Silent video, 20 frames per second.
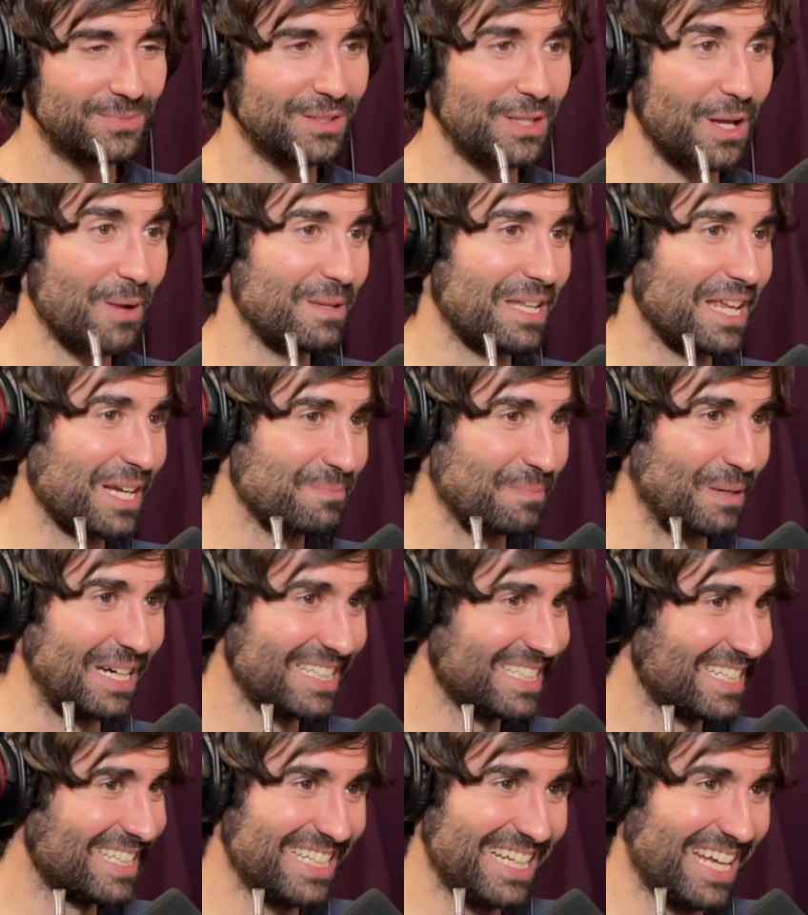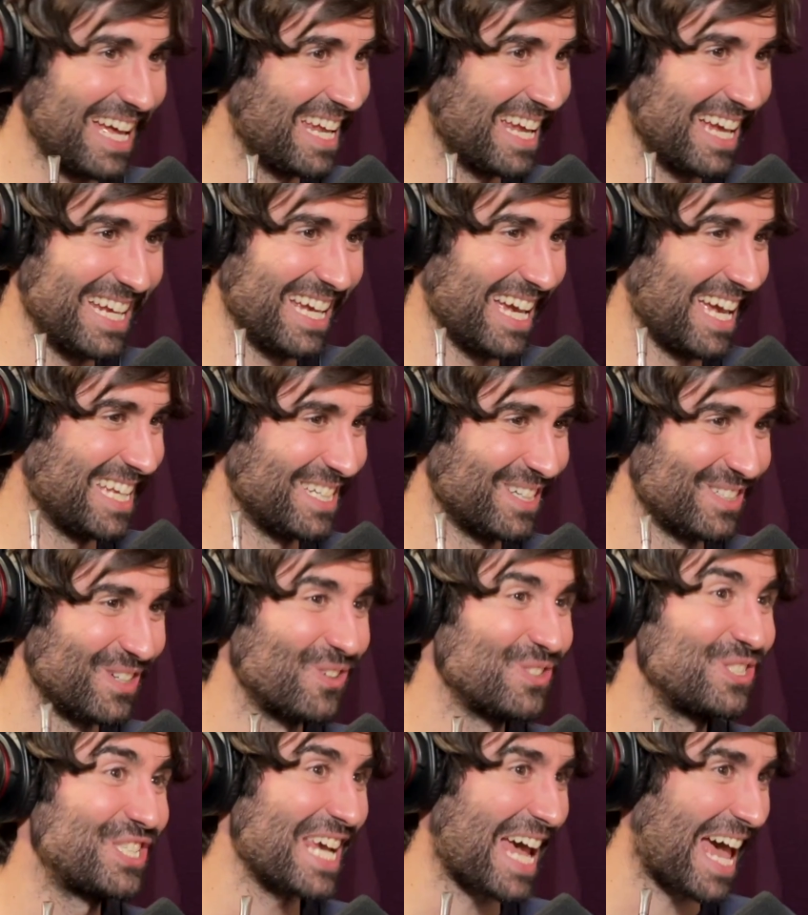No, I'm an expert. I don't
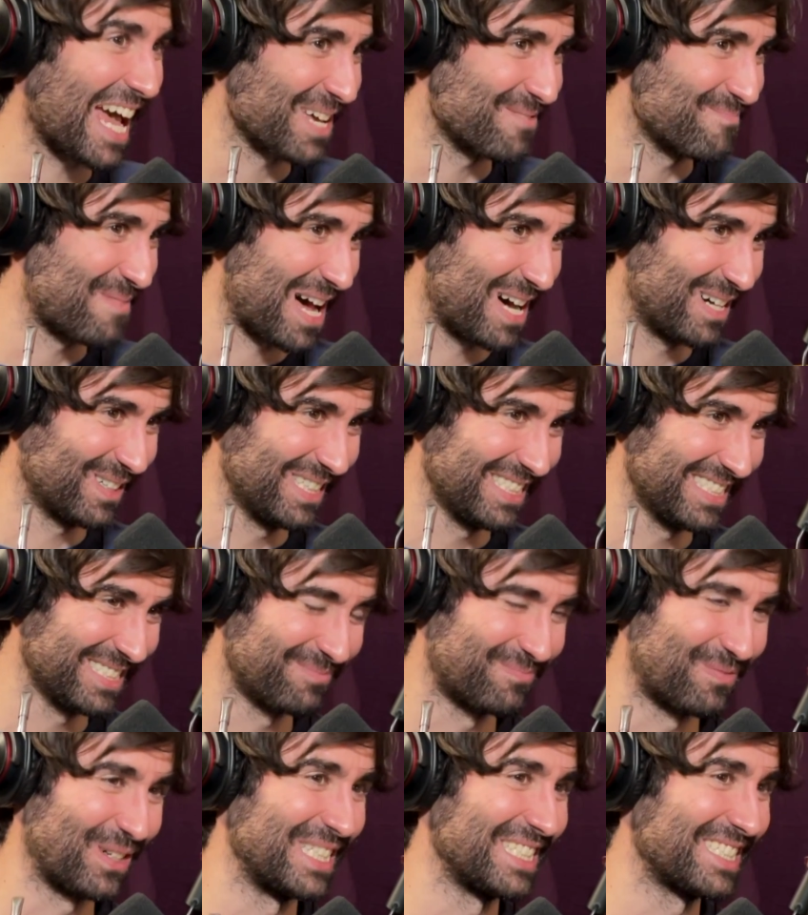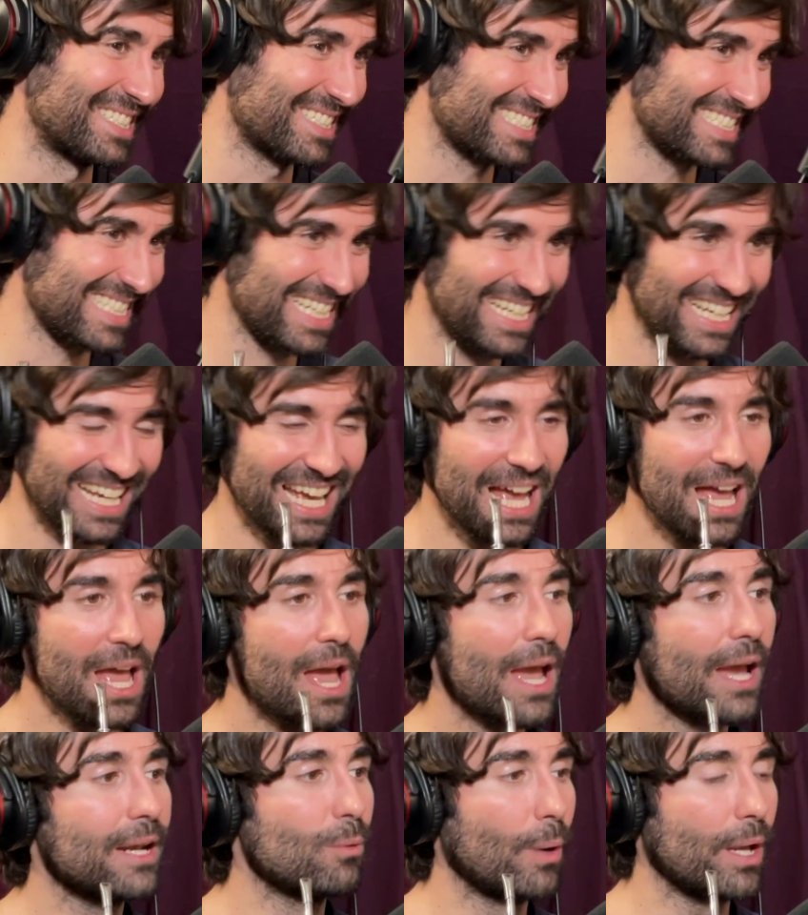know jack about printers.
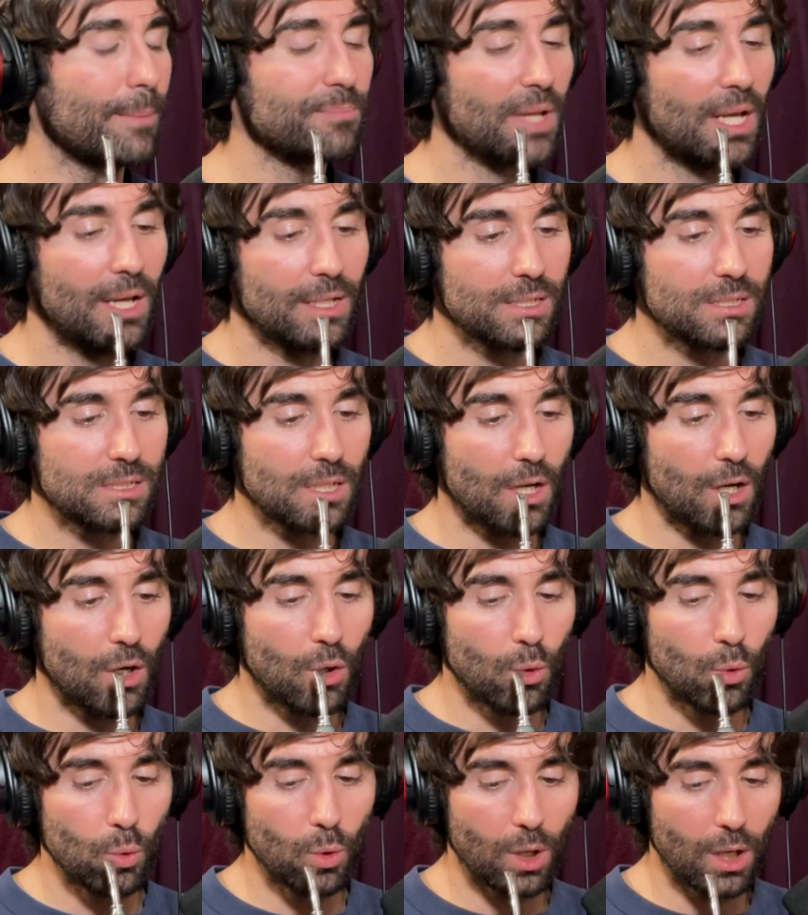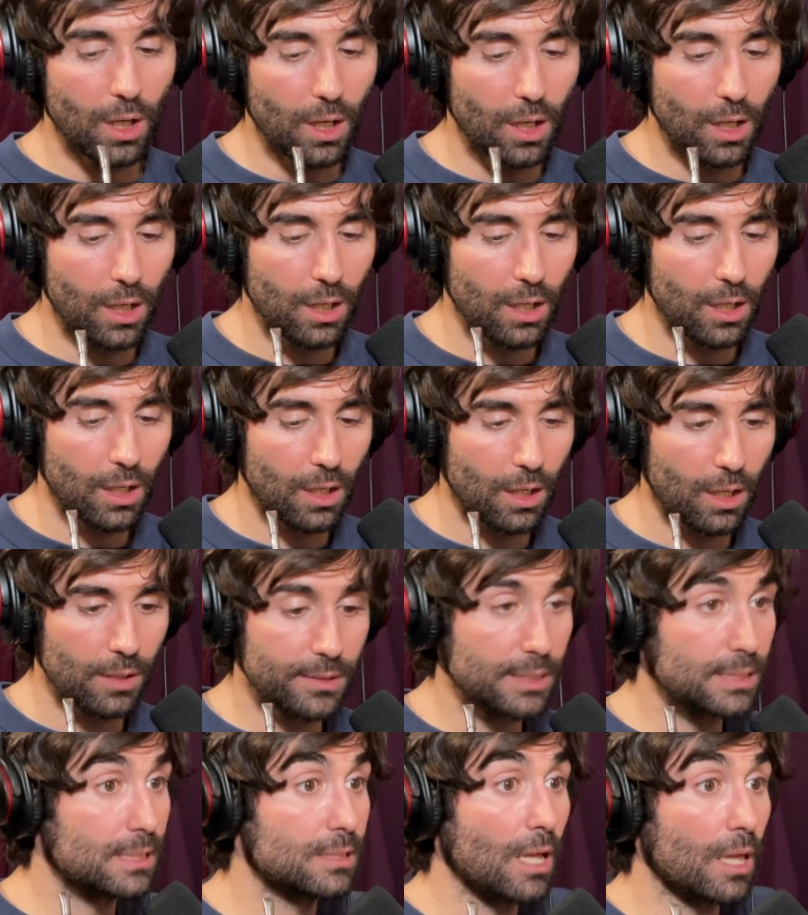Anyway, so
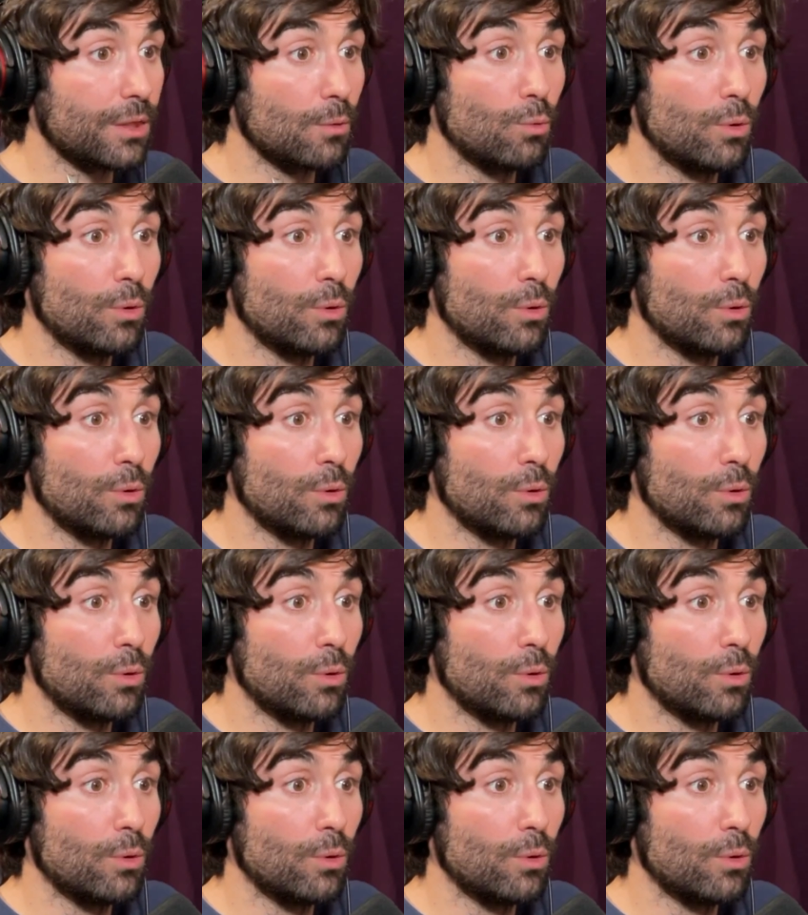this is nothing